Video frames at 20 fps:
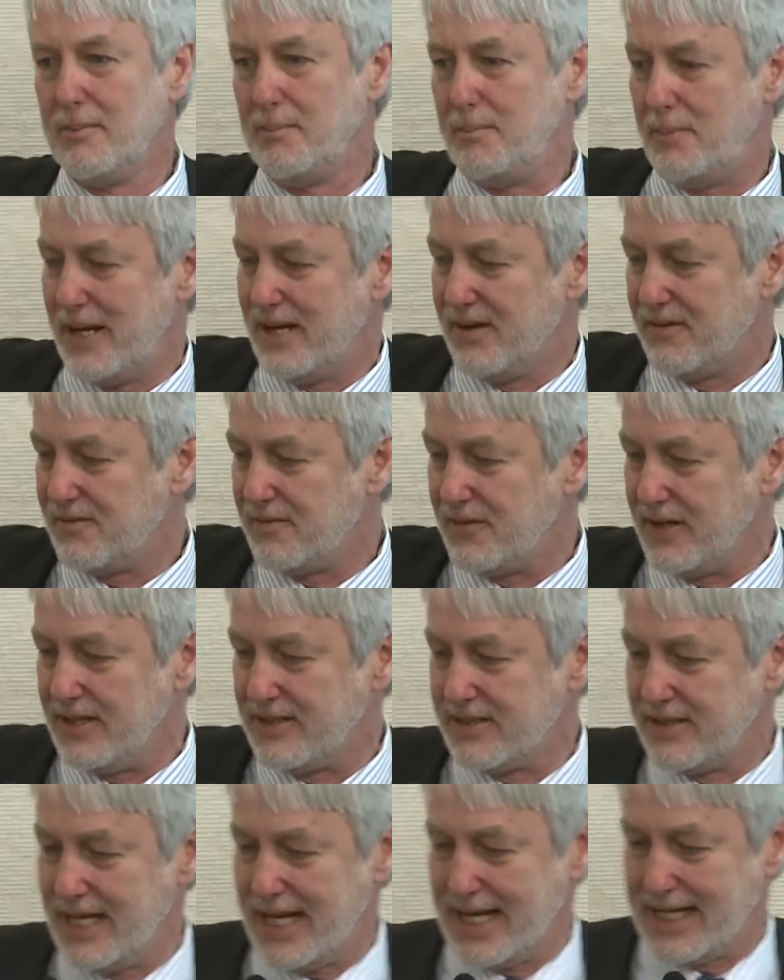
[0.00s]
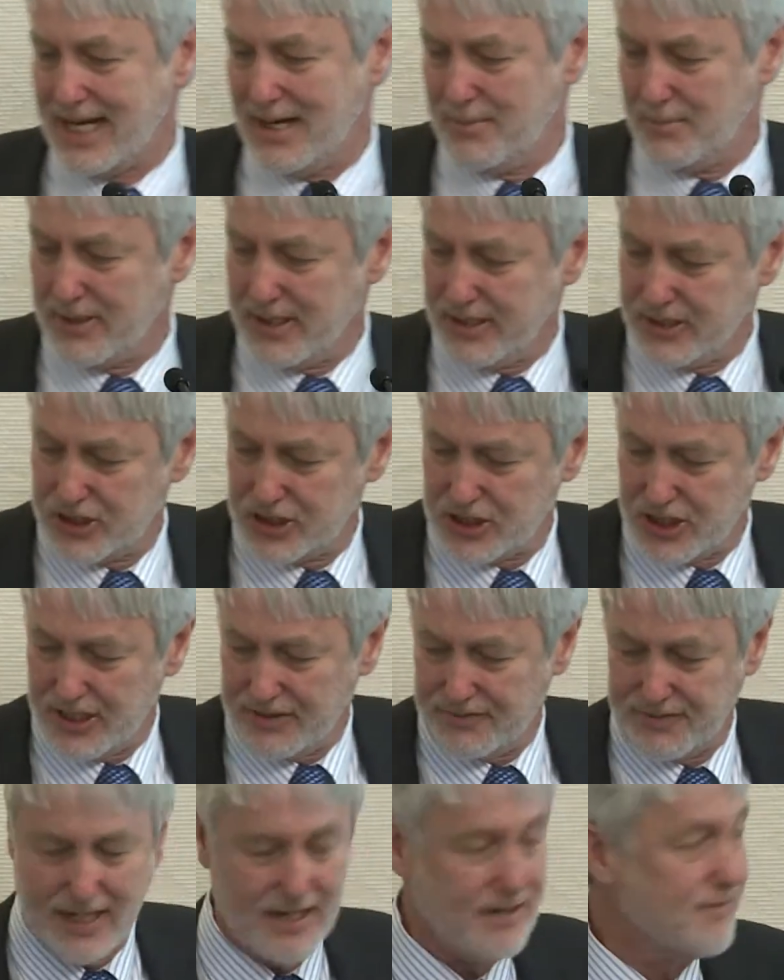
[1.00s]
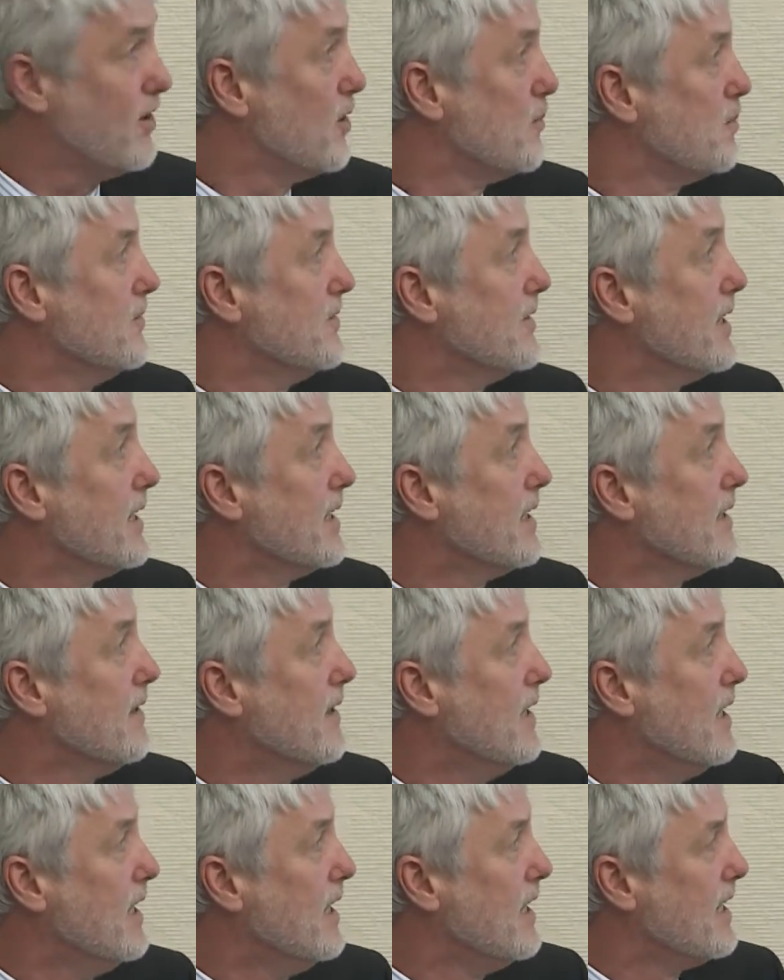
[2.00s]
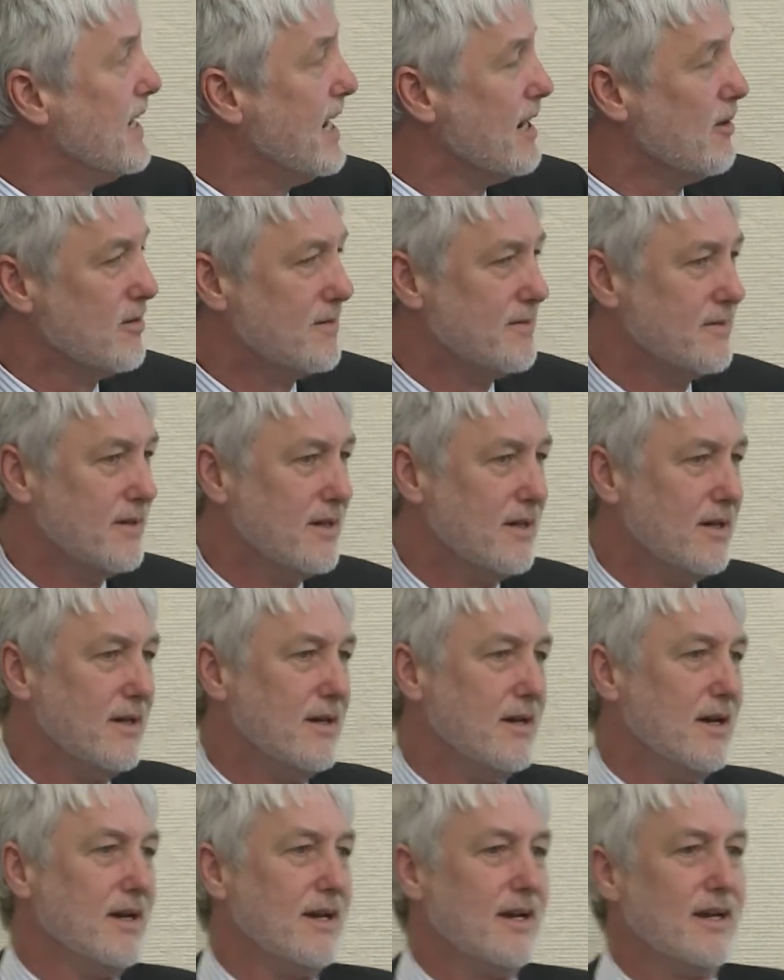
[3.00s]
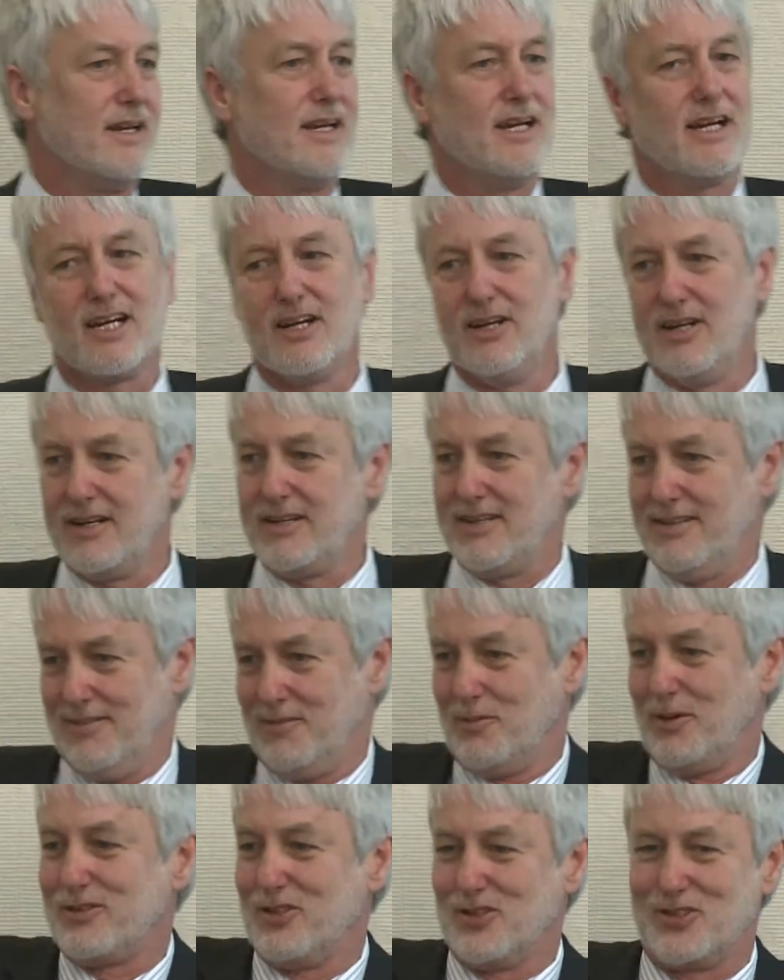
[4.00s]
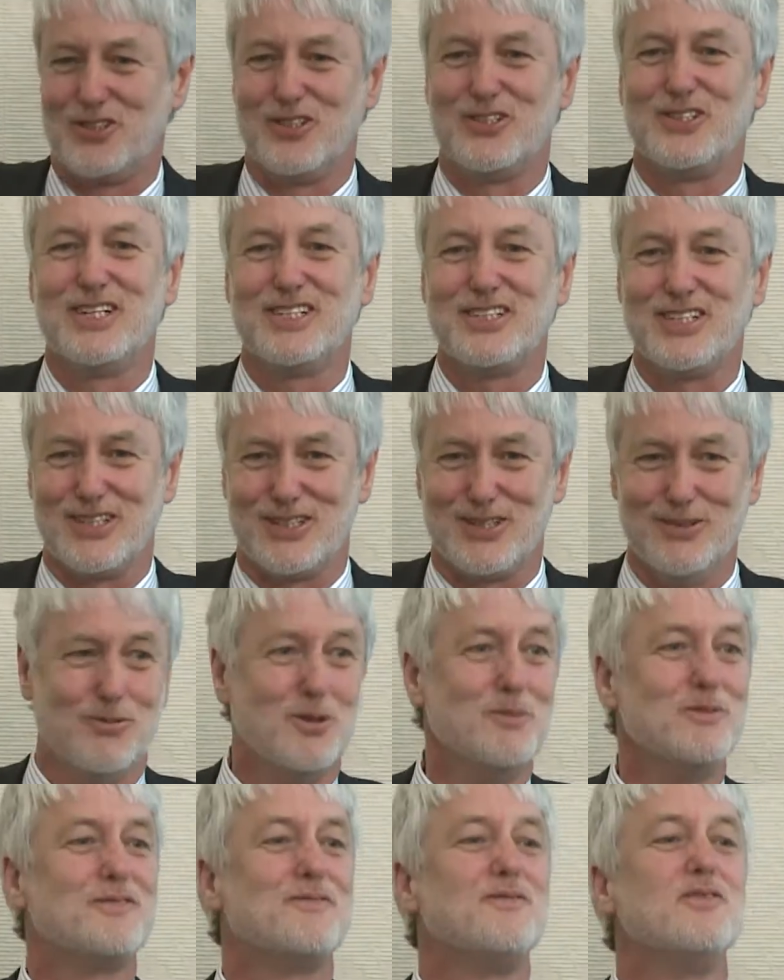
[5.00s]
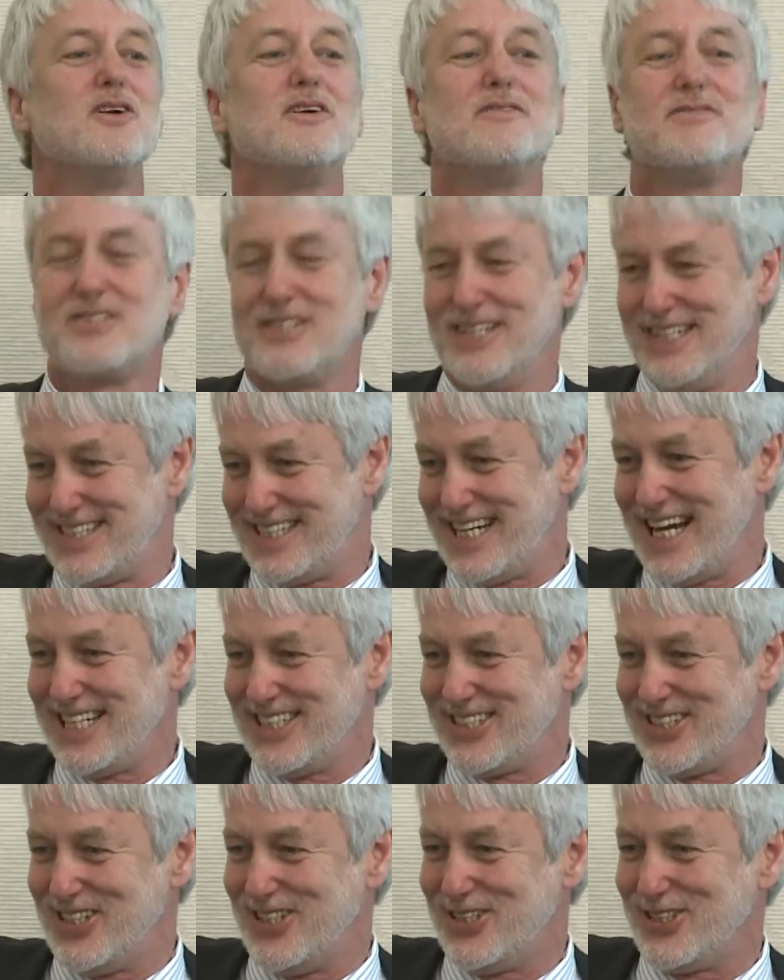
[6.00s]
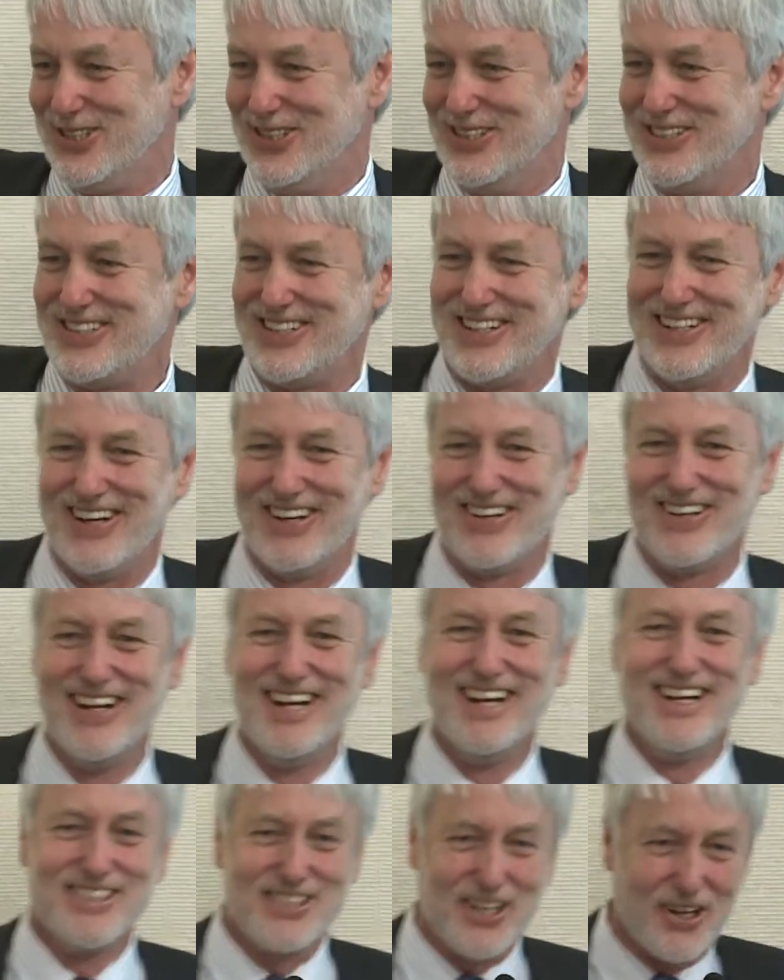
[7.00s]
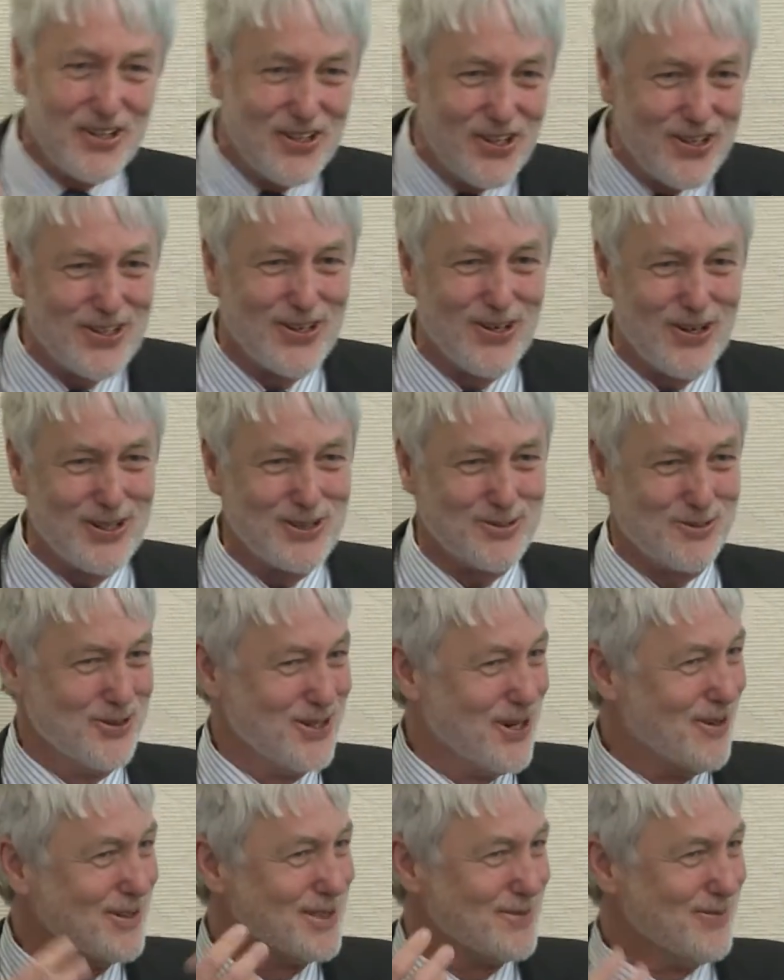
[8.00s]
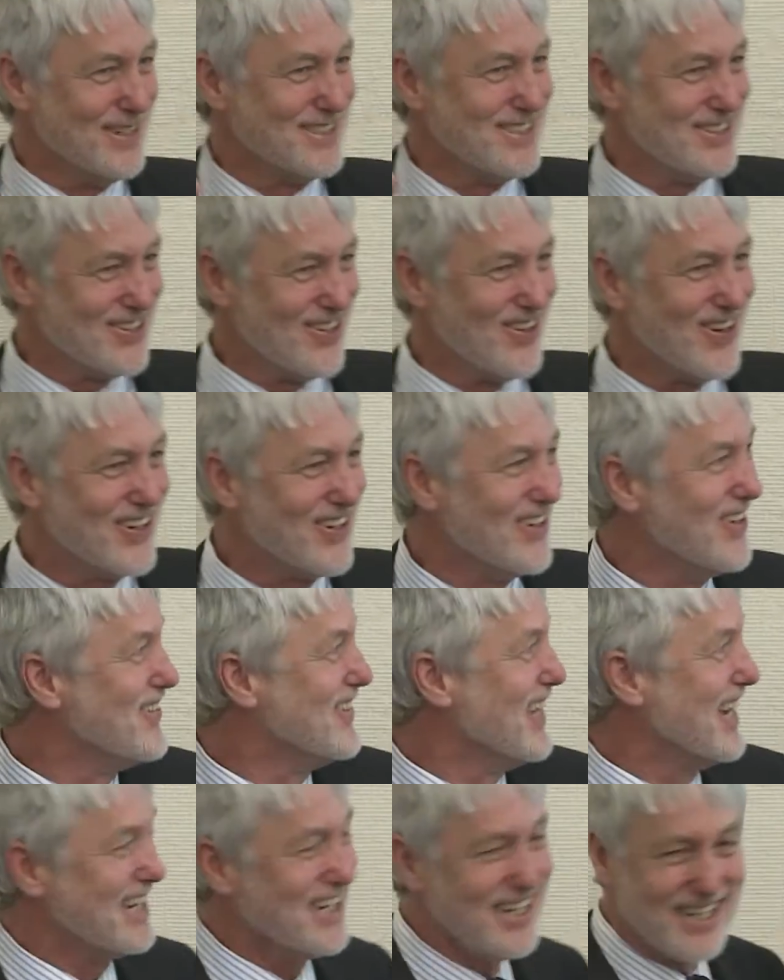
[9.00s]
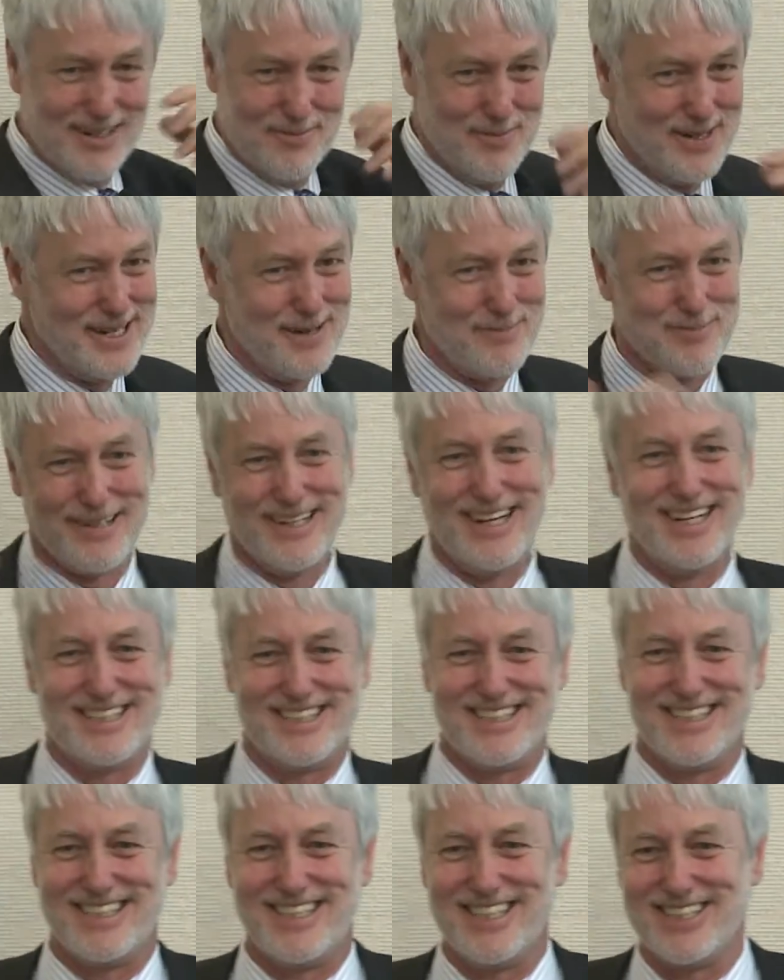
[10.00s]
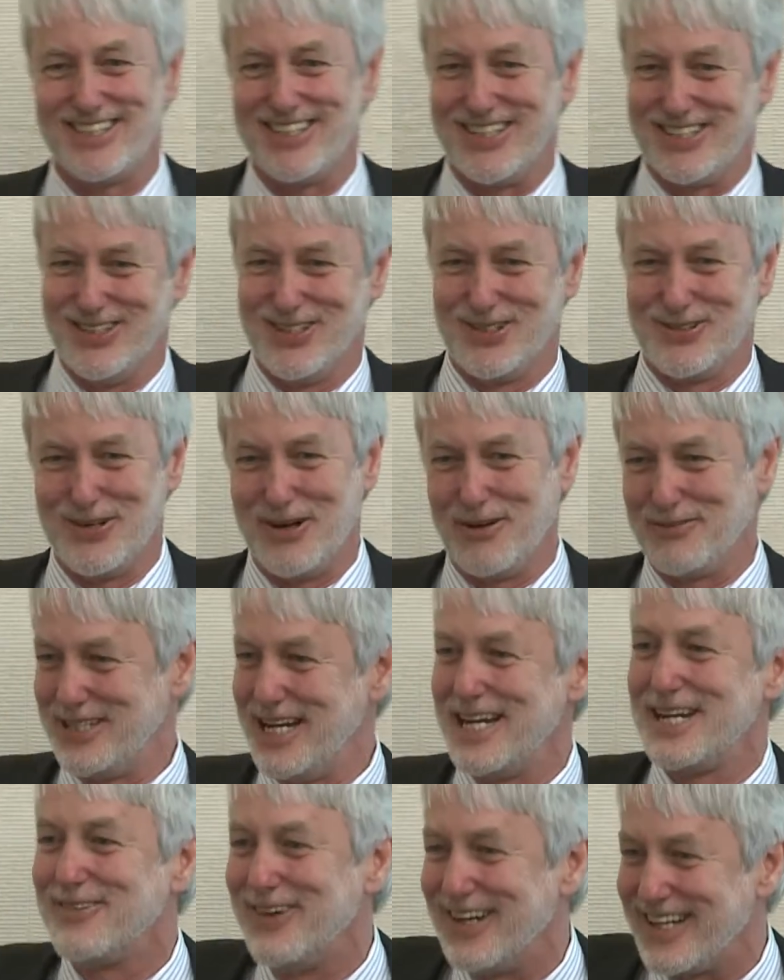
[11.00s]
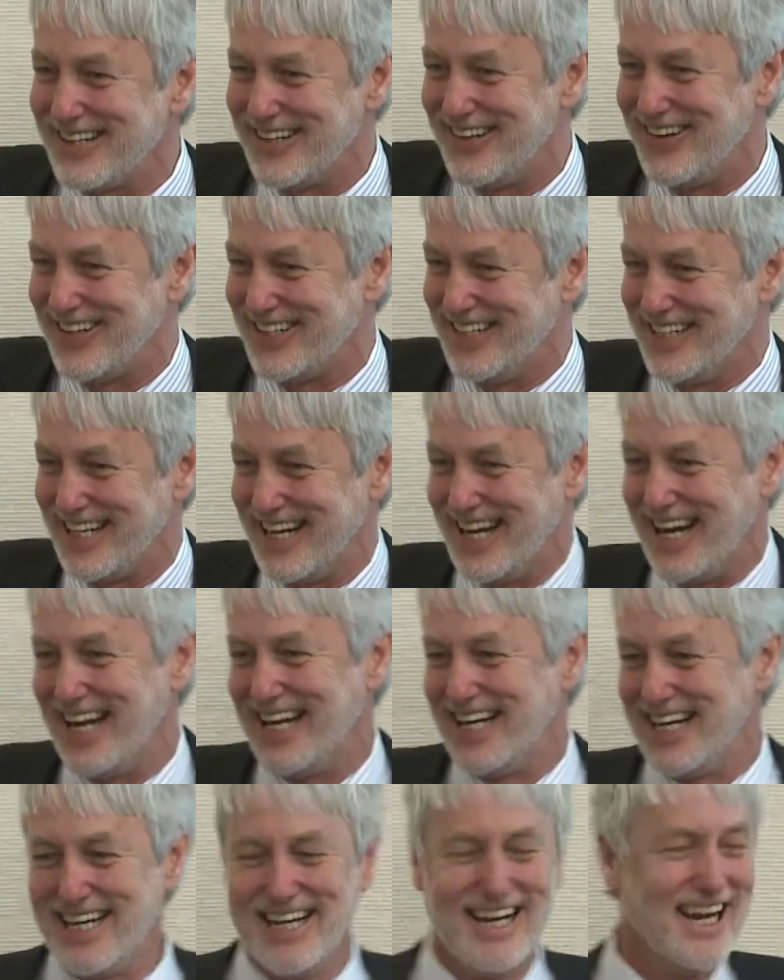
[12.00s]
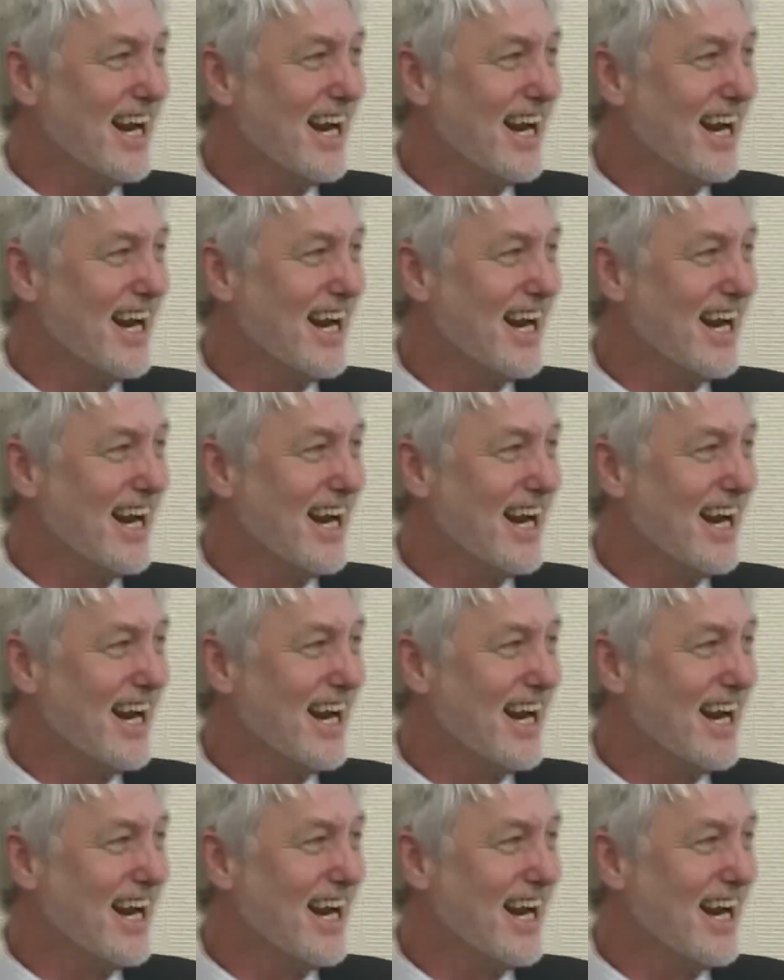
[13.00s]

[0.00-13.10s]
benefit that can be achieved out of open data. Now, we've got statistics. The room's full of statisticians, So you guys will know as much as I do that you can manipulate statistics and graphs any way you like and get any